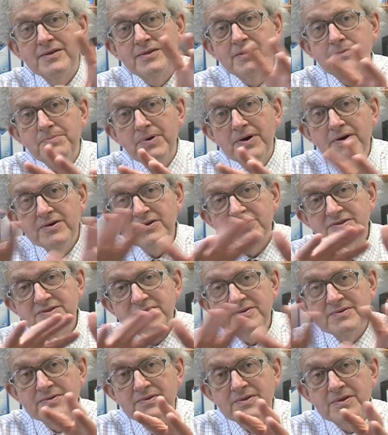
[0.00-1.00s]
the
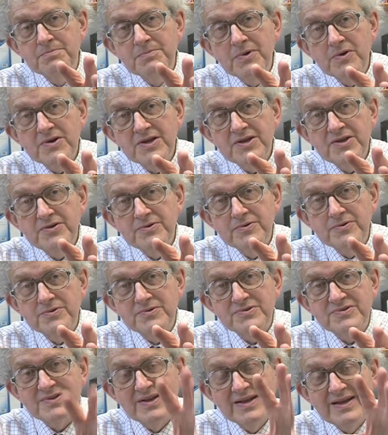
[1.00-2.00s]
parts, the
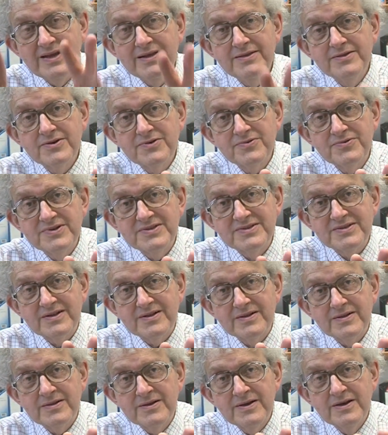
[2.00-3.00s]
molecules in the
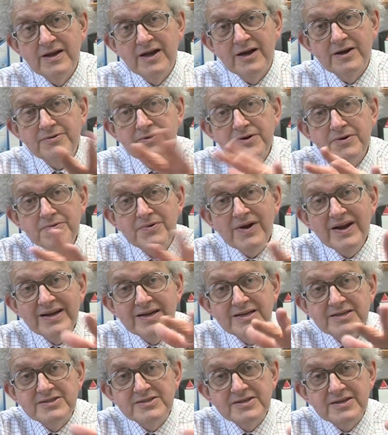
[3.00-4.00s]
crystal are
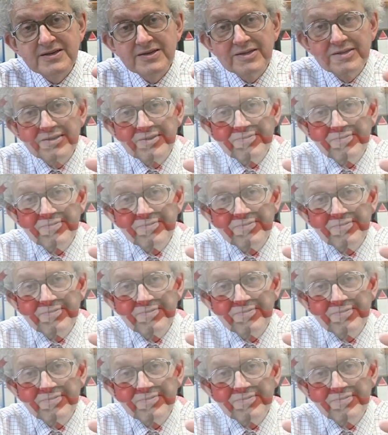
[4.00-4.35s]
arranged in a